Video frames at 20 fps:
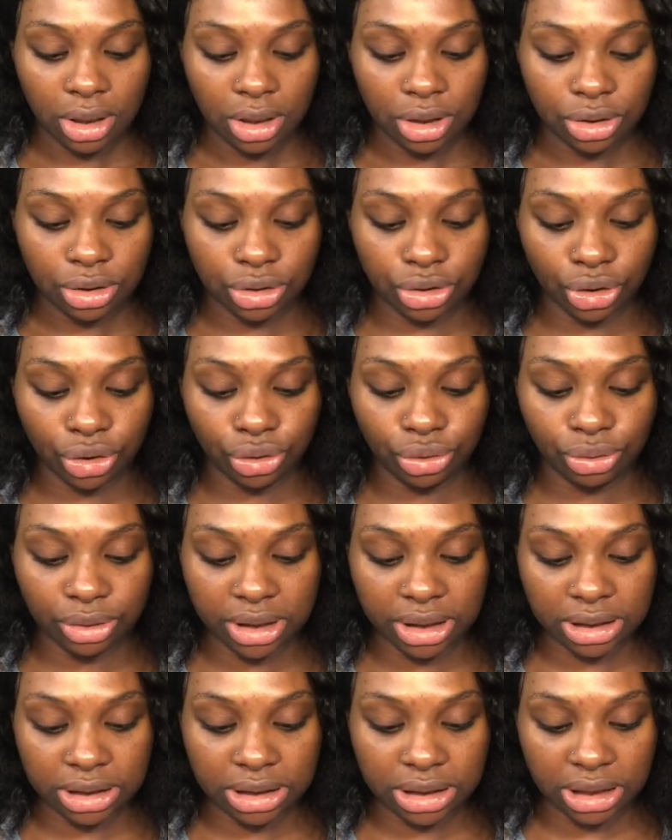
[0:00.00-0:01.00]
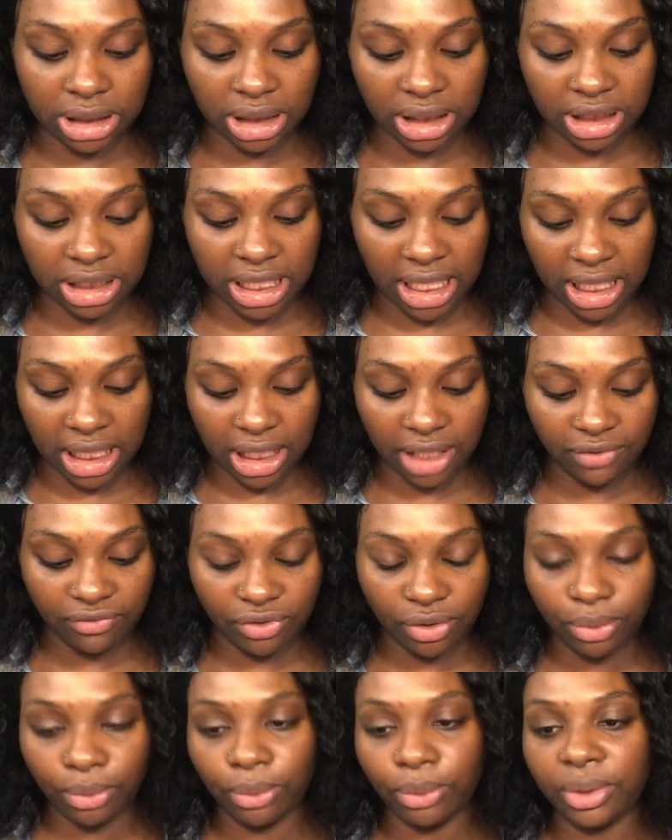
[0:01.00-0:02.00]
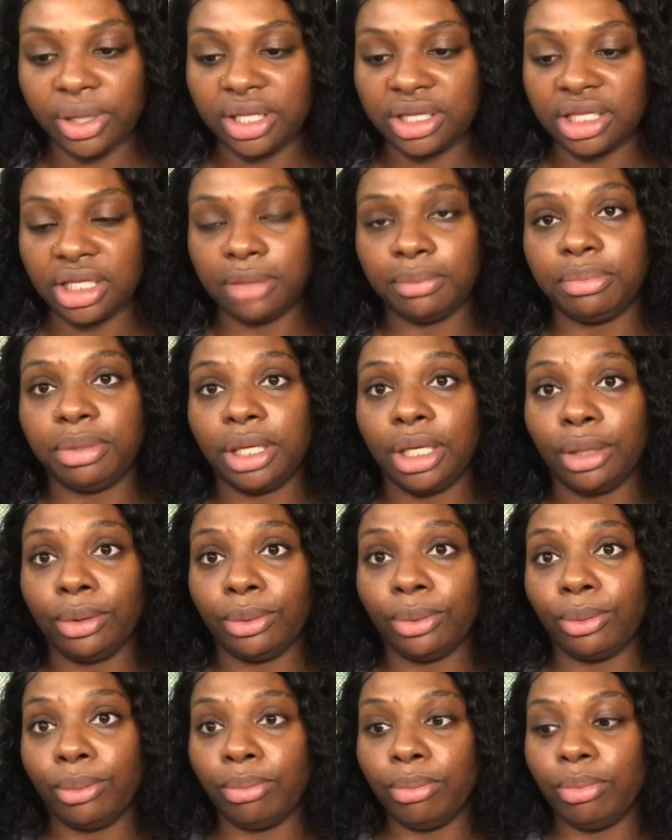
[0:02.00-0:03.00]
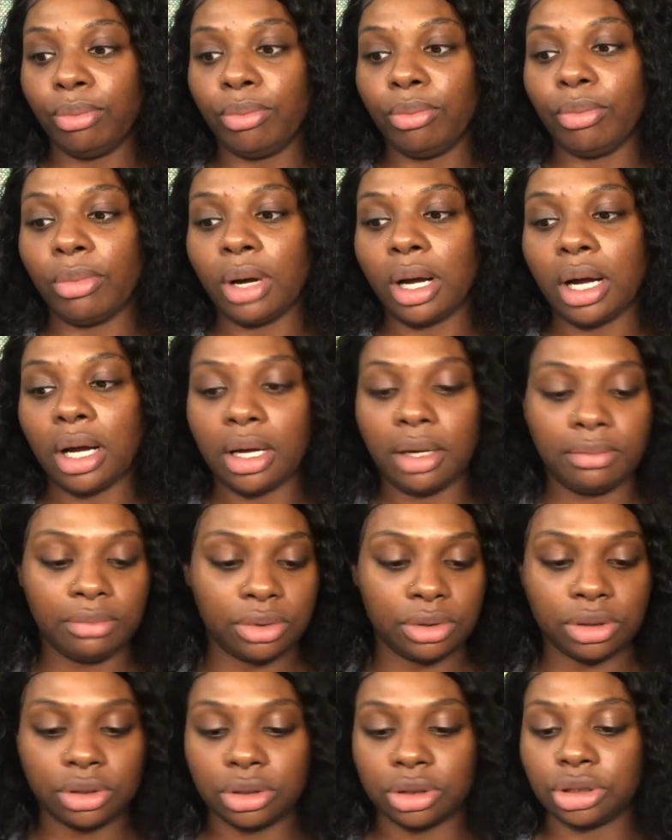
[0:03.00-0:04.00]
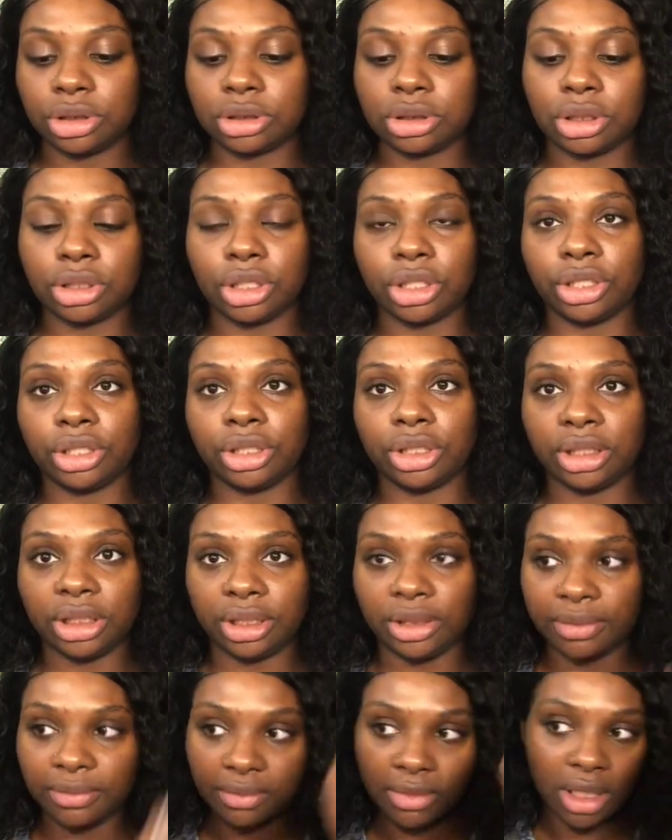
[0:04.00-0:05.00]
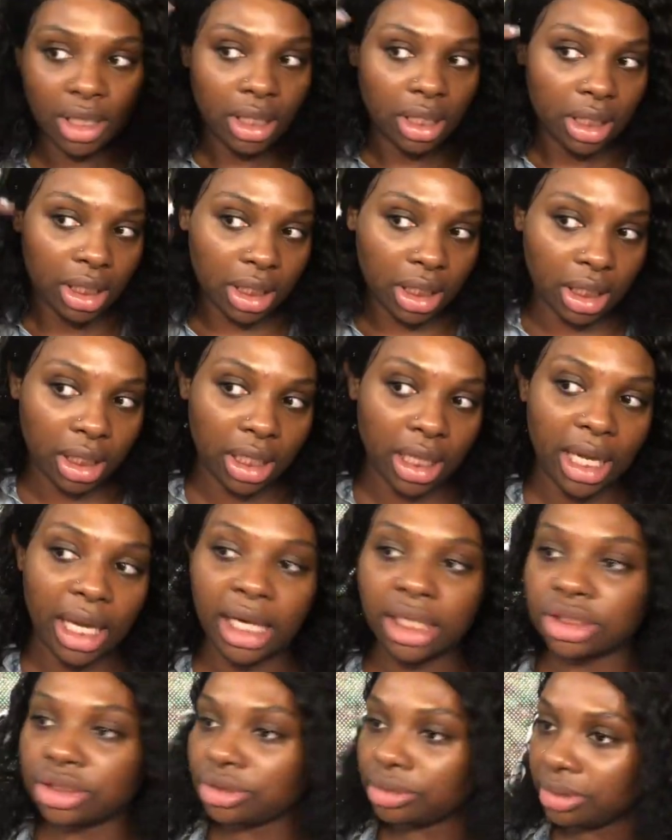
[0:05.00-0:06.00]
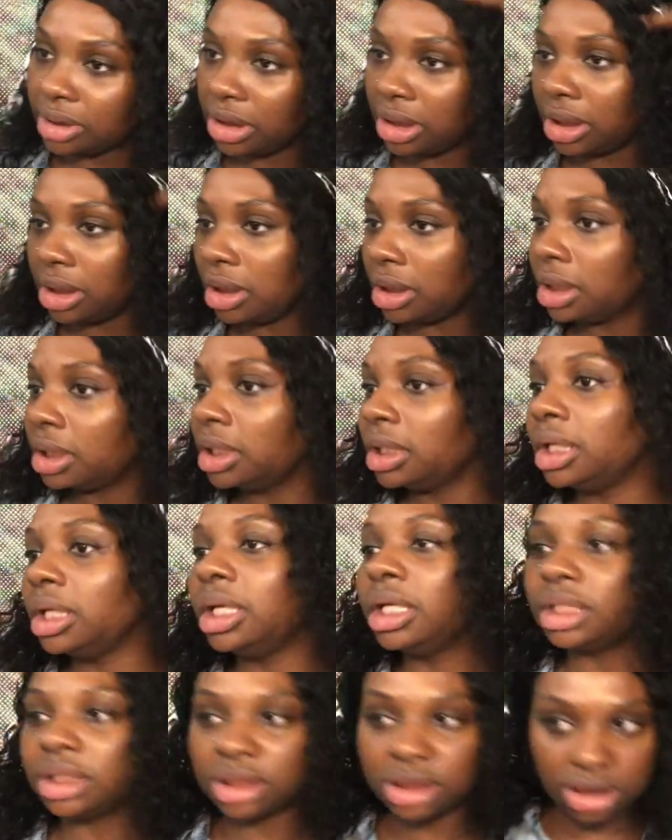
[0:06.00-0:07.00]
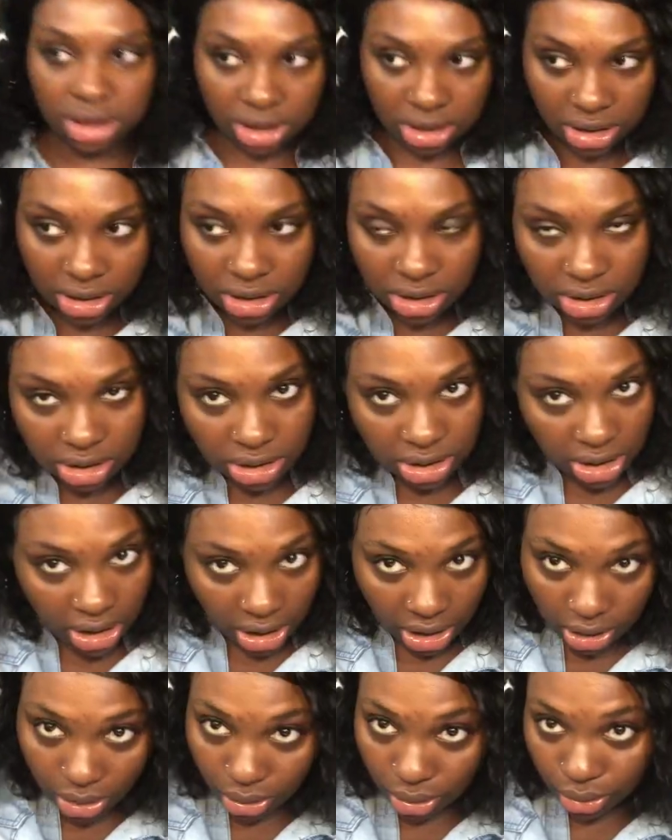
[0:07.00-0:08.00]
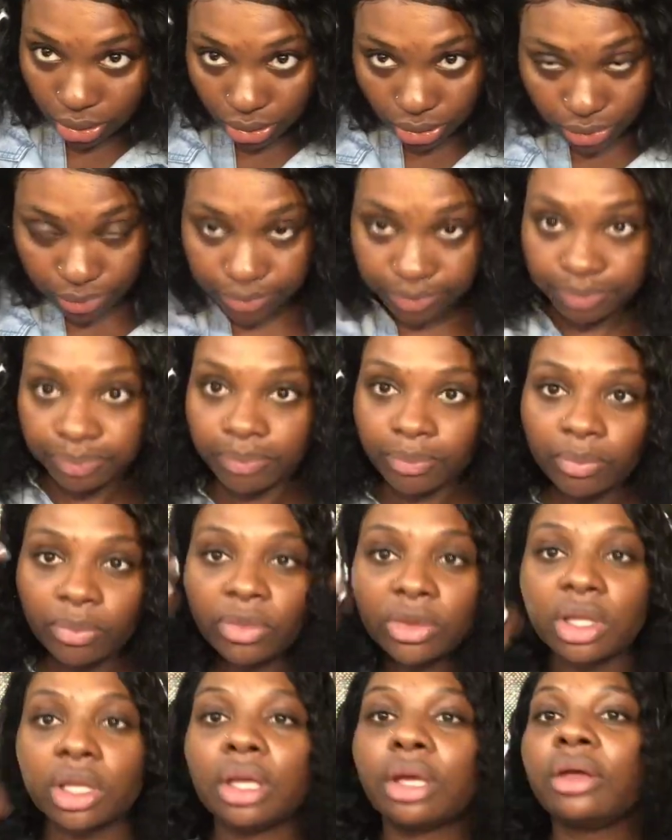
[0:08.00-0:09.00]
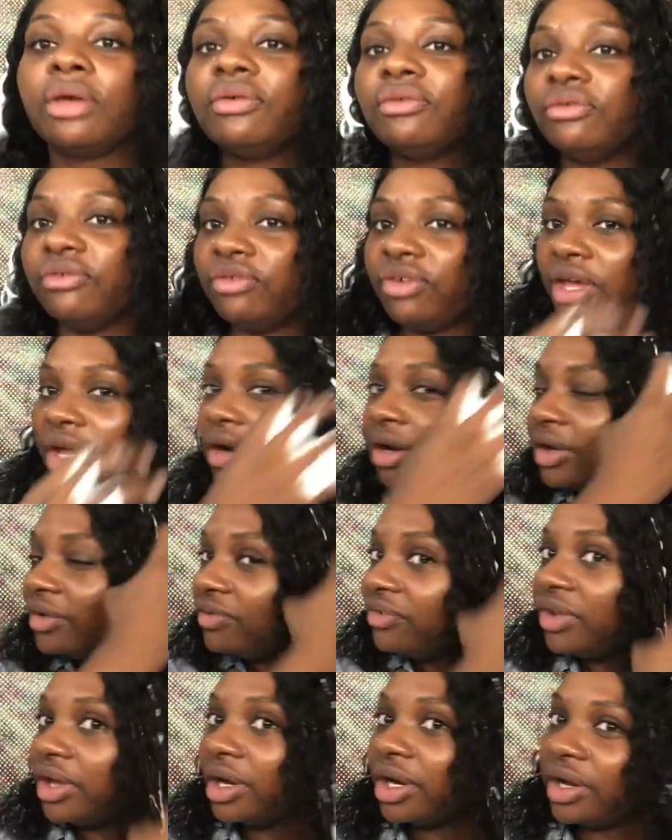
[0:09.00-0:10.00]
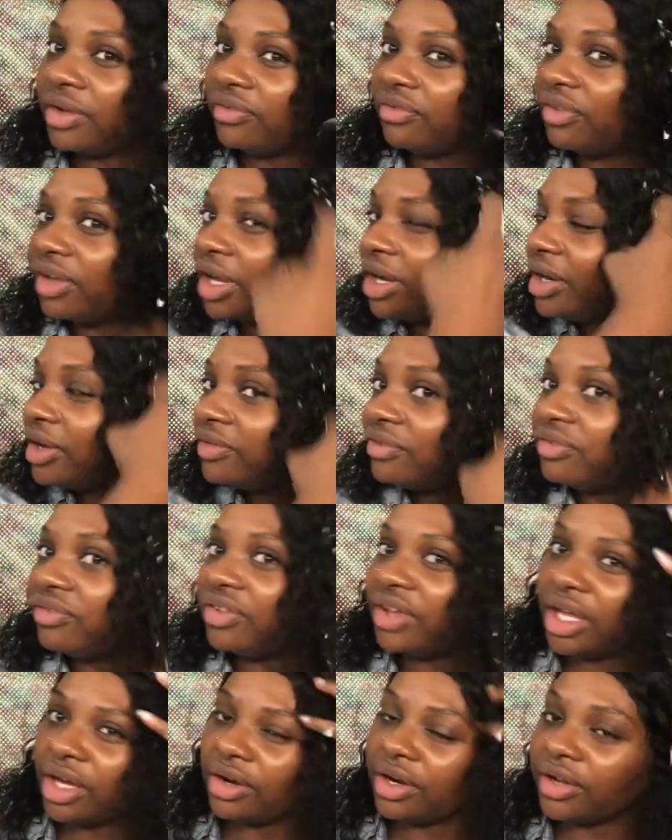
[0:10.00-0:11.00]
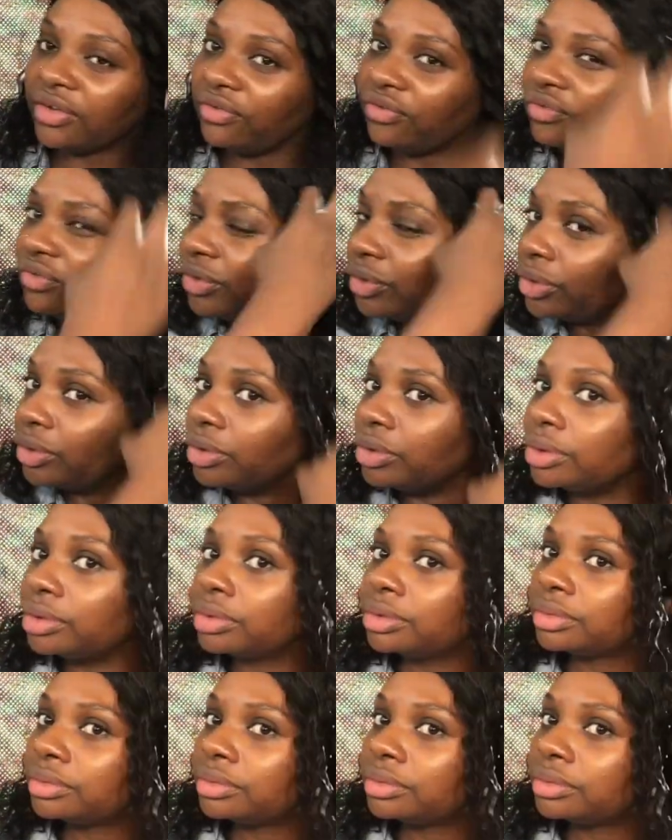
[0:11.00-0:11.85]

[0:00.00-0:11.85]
So you can see that even with it being curly, it actually is still very full.